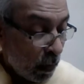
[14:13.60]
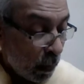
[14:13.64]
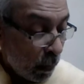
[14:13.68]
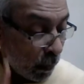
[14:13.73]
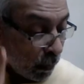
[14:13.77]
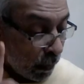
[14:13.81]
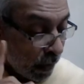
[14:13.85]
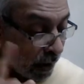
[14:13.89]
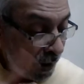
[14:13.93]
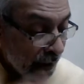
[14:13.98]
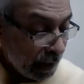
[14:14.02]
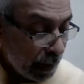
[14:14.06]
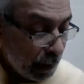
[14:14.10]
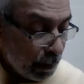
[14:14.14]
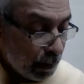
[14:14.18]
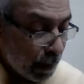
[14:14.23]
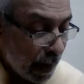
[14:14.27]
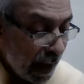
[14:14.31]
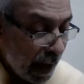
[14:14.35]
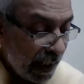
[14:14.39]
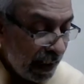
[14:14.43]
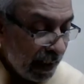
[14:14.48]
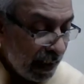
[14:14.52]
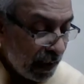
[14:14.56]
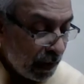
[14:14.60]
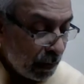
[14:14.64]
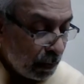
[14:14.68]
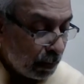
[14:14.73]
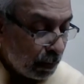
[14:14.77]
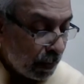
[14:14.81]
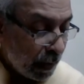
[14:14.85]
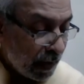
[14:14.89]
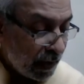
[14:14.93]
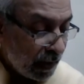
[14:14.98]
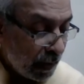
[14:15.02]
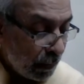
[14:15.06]
when the mind is
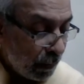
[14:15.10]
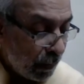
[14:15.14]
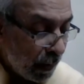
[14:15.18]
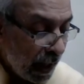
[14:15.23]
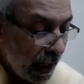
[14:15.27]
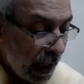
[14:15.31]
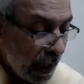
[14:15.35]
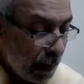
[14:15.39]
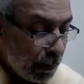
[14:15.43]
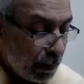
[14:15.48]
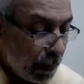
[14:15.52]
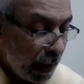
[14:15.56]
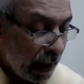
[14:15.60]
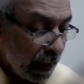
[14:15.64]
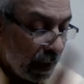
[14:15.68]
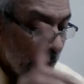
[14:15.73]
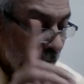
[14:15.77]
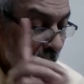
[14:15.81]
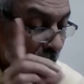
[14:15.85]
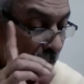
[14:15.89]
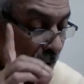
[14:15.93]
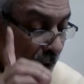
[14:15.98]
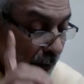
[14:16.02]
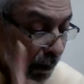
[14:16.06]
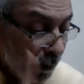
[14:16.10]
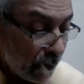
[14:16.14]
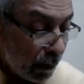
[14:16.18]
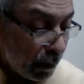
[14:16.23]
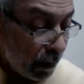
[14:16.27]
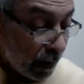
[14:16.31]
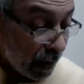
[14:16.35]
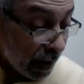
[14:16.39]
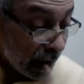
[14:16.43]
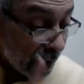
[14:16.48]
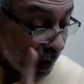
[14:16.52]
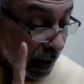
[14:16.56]
pacified by
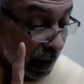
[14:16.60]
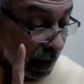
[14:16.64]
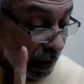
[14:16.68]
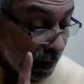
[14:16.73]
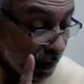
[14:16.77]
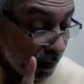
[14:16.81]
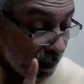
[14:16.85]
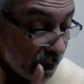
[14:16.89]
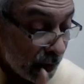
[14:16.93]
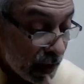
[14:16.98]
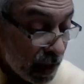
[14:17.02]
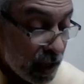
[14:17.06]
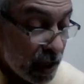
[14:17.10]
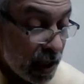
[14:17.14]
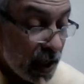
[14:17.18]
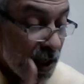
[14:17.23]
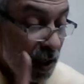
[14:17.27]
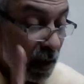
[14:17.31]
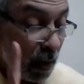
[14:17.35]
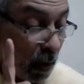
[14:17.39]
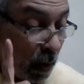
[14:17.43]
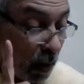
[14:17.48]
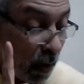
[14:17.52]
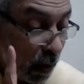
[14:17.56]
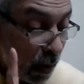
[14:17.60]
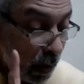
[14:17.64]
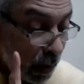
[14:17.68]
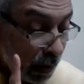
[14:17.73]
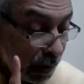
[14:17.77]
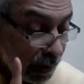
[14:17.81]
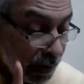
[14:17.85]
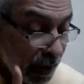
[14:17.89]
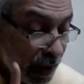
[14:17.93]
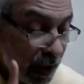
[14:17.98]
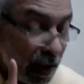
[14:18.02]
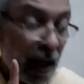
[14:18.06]
relinquishing all
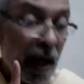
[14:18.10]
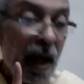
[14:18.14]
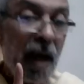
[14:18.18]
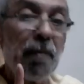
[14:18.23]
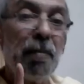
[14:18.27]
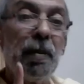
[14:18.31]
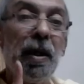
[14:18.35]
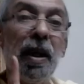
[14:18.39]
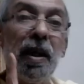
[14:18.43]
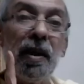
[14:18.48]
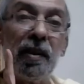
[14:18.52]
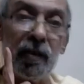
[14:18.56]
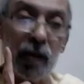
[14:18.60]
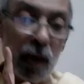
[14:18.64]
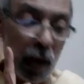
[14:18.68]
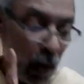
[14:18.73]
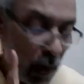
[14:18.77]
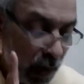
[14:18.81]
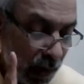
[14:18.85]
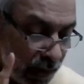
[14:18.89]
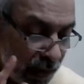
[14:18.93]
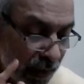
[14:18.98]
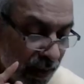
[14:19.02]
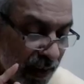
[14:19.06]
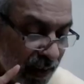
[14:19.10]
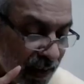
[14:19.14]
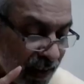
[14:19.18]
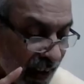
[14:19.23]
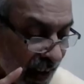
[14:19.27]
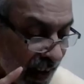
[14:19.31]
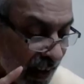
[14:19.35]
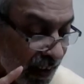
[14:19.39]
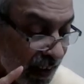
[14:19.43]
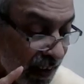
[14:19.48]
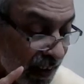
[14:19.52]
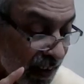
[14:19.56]
the karmas, all the
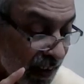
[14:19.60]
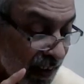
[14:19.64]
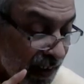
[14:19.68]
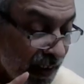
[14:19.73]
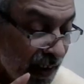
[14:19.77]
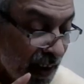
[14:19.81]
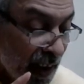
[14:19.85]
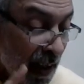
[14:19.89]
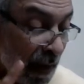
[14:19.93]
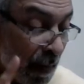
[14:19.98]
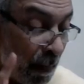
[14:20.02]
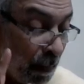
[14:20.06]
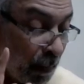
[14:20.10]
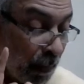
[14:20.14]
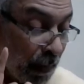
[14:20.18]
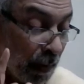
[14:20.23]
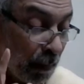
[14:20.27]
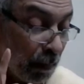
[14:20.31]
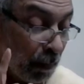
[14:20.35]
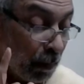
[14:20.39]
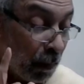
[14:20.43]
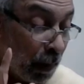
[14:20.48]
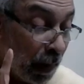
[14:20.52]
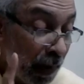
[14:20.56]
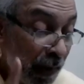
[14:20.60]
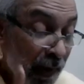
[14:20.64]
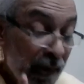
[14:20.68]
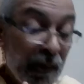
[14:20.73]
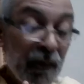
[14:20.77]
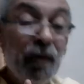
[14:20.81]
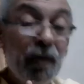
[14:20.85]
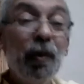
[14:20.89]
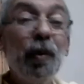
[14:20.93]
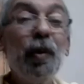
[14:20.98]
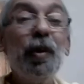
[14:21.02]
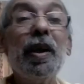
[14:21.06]
desires, the
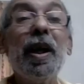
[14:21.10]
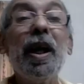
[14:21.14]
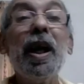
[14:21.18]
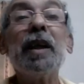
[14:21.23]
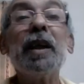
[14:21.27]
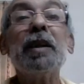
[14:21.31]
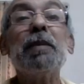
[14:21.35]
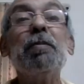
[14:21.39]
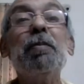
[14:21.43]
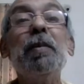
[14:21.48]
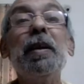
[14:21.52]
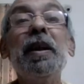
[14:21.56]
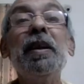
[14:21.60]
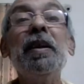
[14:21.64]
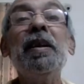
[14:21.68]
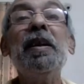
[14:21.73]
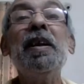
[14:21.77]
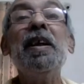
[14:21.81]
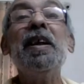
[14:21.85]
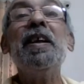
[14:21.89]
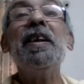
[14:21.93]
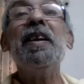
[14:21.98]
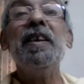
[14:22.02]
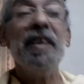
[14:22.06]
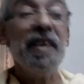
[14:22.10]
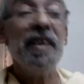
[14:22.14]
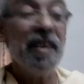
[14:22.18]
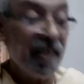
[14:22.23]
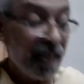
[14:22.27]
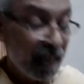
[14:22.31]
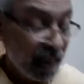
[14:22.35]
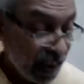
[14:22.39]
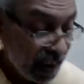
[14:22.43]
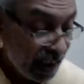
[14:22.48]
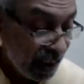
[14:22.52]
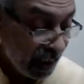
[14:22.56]
blissful Atman is
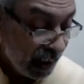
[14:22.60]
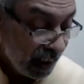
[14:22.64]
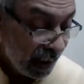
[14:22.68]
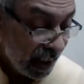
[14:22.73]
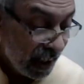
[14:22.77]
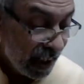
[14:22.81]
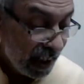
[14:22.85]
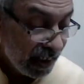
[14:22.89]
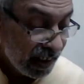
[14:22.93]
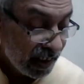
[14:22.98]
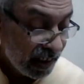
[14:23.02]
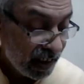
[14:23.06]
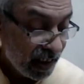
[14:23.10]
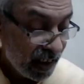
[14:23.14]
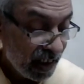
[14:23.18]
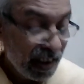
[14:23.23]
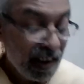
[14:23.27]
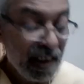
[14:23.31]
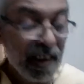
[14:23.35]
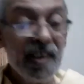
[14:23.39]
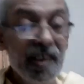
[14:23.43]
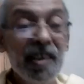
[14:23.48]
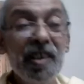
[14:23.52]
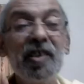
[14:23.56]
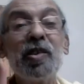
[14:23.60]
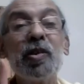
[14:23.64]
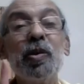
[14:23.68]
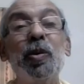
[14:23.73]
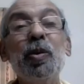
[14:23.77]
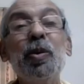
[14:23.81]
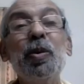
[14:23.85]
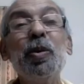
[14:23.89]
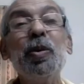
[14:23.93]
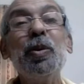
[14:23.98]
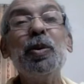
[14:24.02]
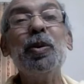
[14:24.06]
realized in its
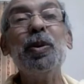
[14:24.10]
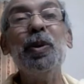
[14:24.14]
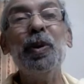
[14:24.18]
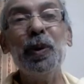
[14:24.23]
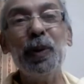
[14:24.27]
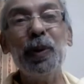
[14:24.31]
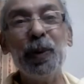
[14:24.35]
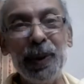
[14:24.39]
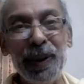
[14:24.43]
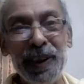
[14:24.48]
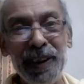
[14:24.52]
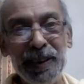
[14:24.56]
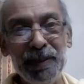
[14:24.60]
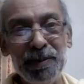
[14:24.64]
own glory.